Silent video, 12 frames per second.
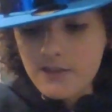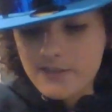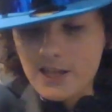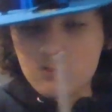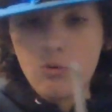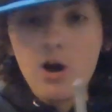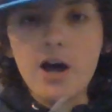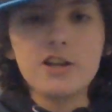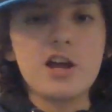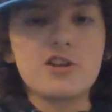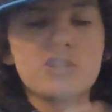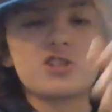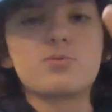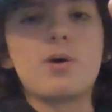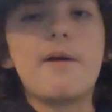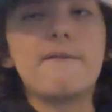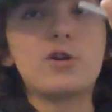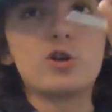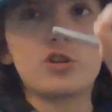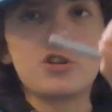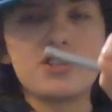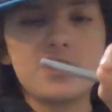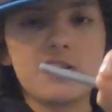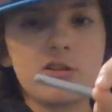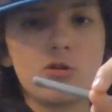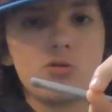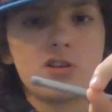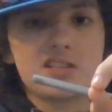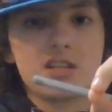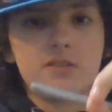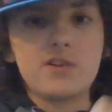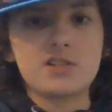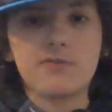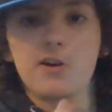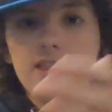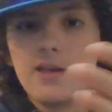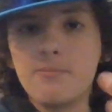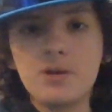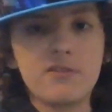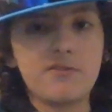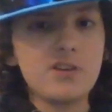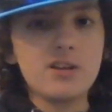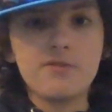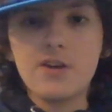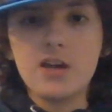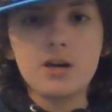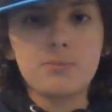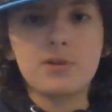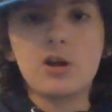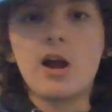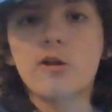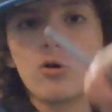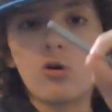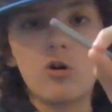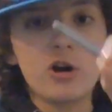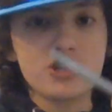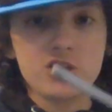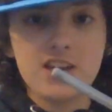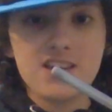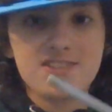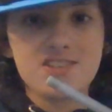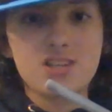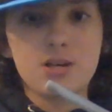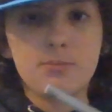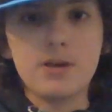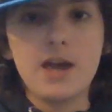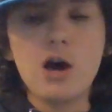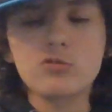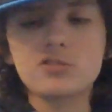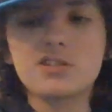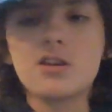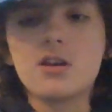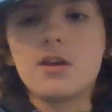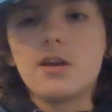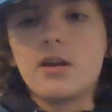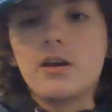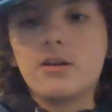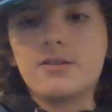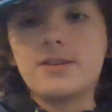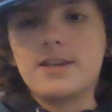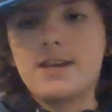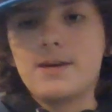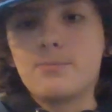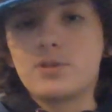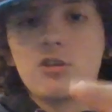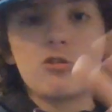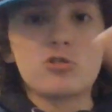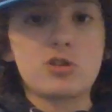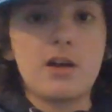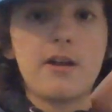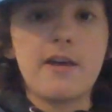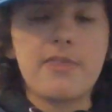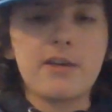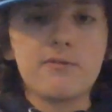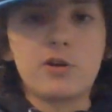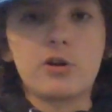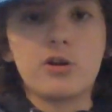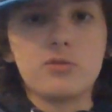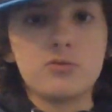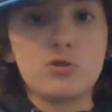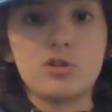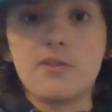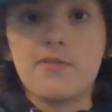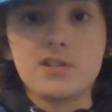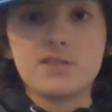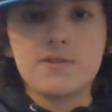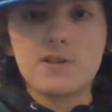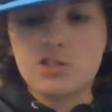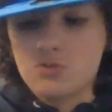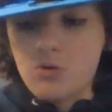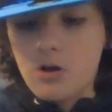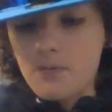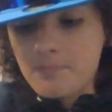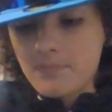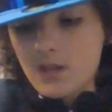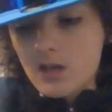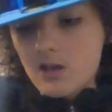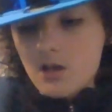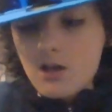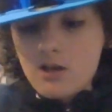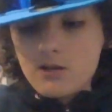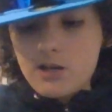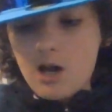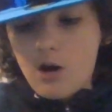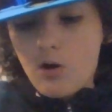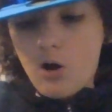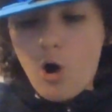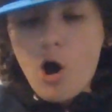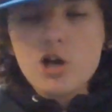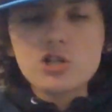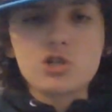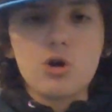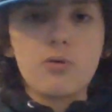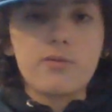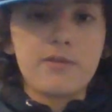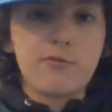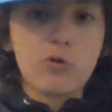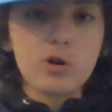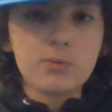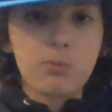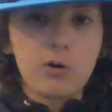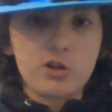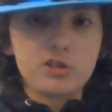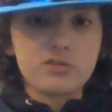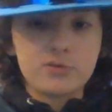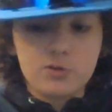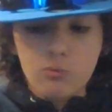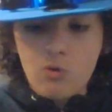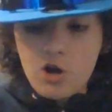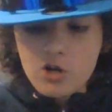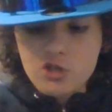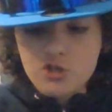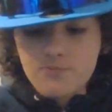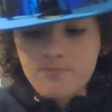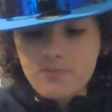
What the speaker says: that's why I'm very curious to see how they do against the defensive line. They have big Vita Vea up there. I know Kalijah Kancey is going to be out, but they also got, I think, very good defensive ends as well. Now, also, the fourth player to watch